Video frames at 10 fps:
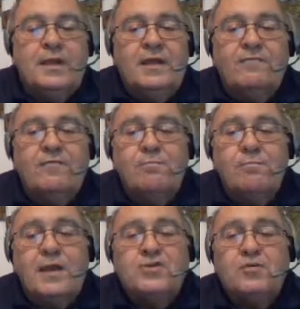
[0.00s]

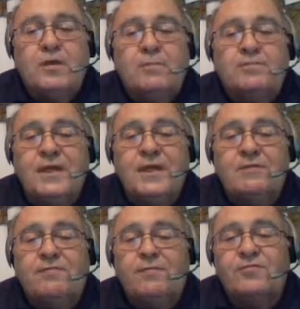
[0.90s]
Information
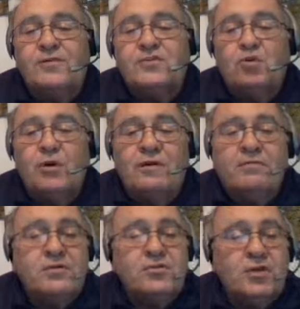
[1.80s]
obtained from physical
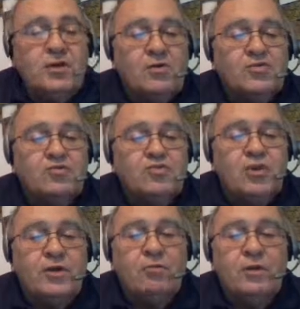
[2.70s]
evidence can also
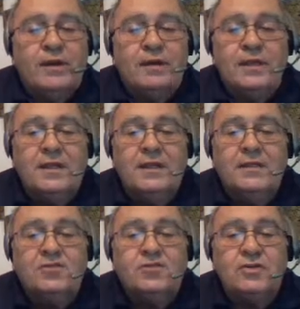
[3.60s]
generate
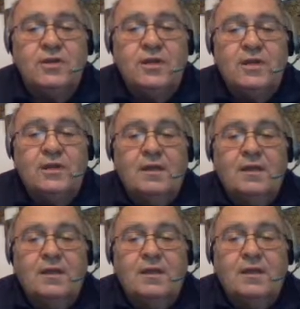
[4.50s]
leads
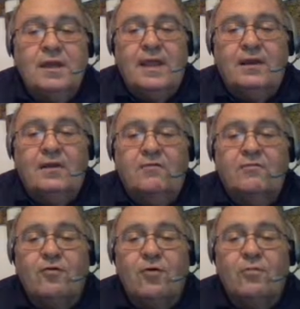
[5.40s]
and
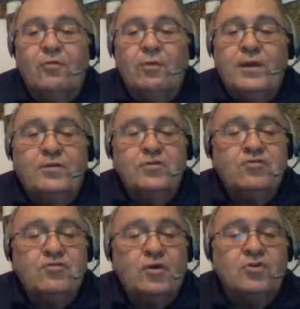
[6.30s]
confirm the
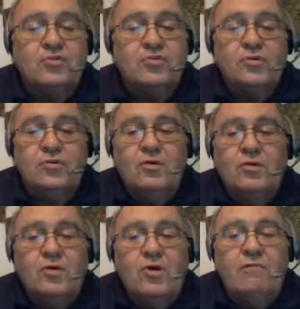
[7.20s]
reconstruction
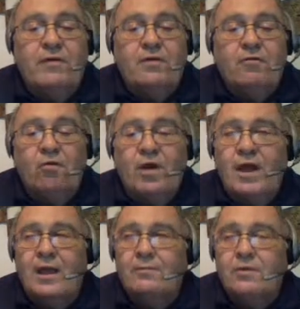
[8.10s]
of a
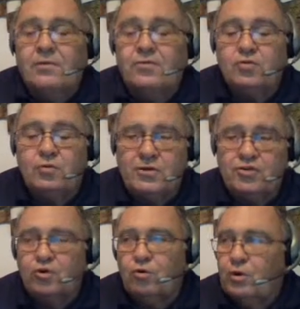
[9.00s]
crime to a
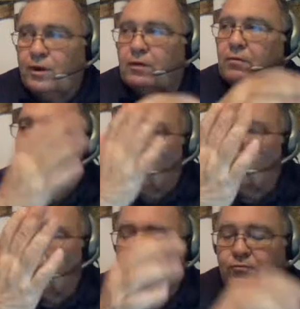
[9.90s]
jury
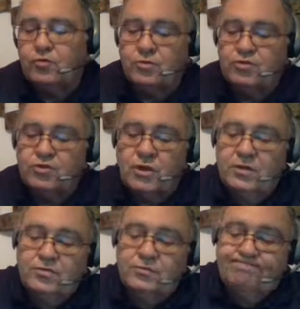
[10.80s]
or to a judge.